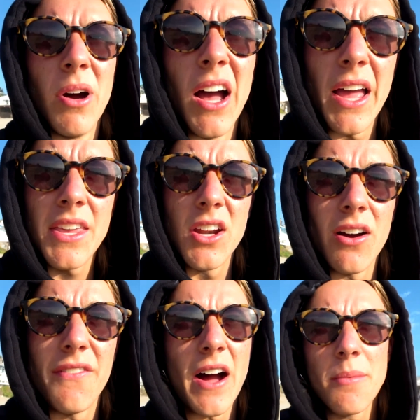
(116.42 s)
but you
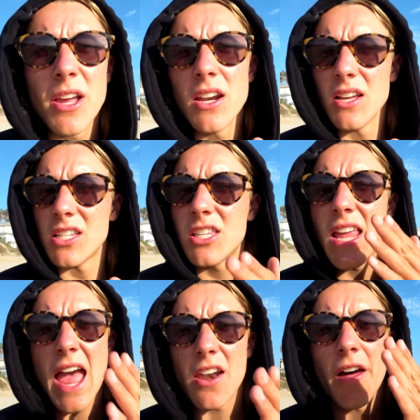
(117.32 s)
know, if I'm gonna
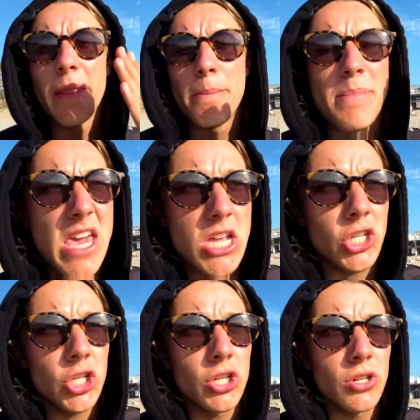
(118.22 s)
stand on the
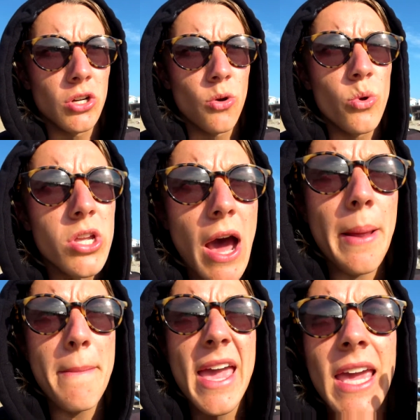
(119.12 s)
beach, we gotta
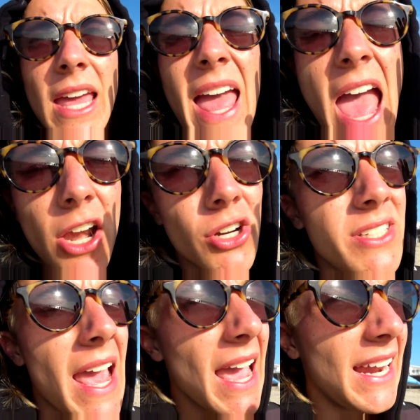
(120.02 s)
make it
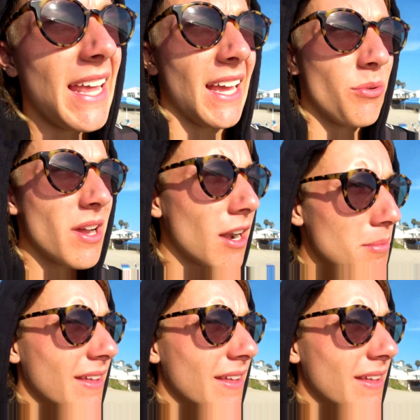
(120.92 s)
entertaining. We gotta